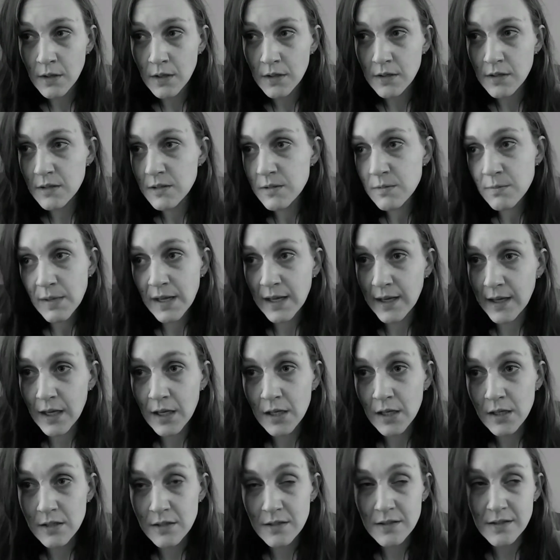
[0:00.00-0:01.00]
It doesn't make
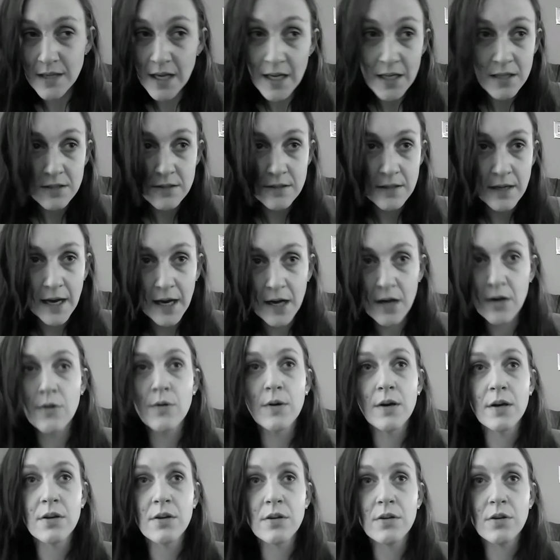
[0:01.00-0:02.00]
any sense
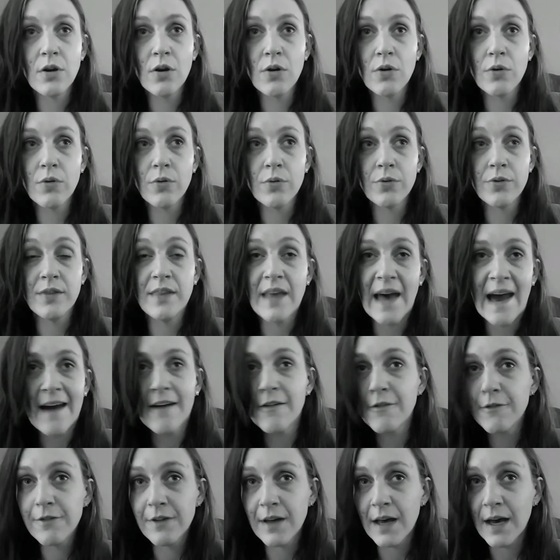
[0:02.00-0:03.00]
how it could go
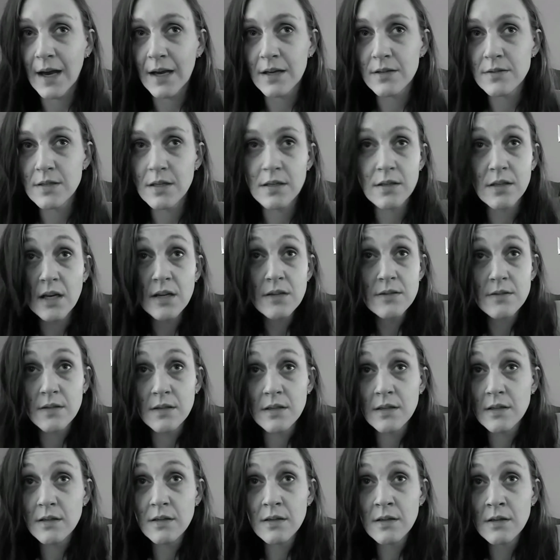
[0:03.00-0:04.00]
that fast. It
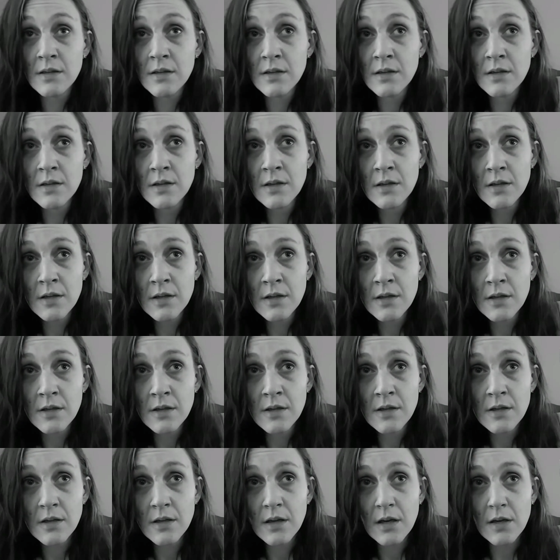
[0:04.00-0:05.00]
doesn't.
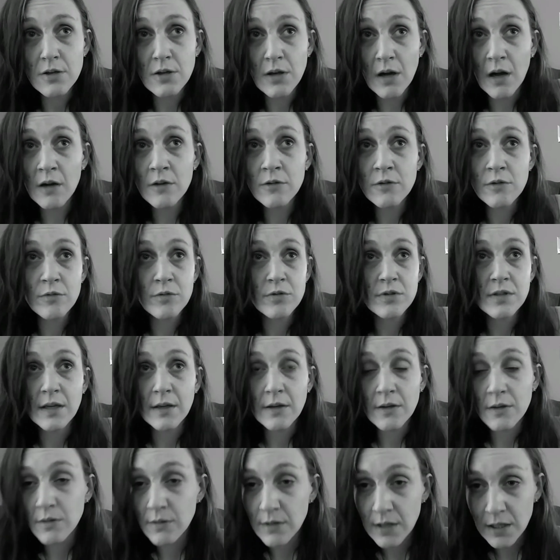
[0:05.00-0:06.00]
A doctor would
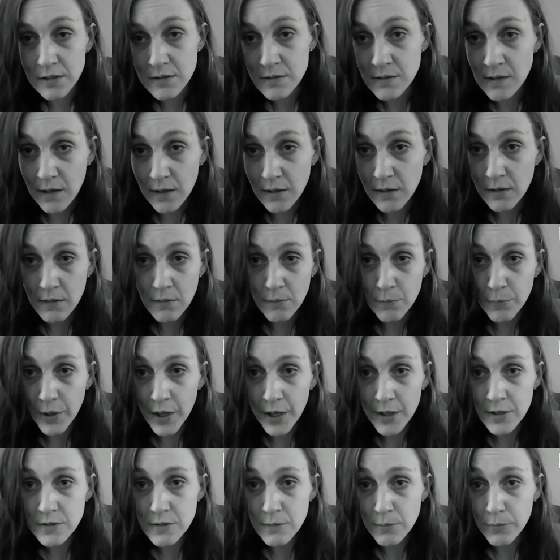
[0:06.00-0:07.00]
tell you that's not
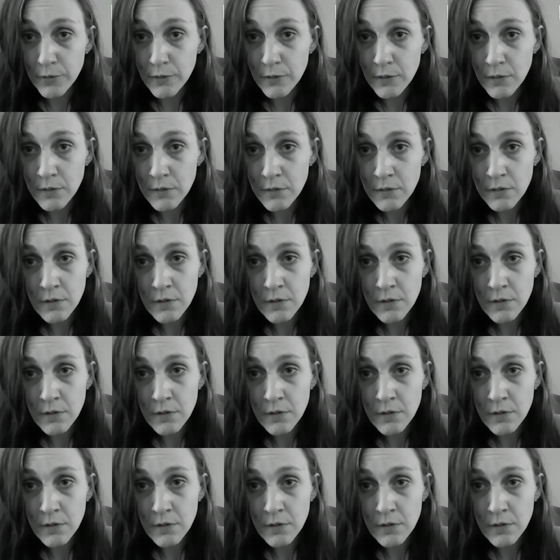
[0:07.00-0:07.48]
possible,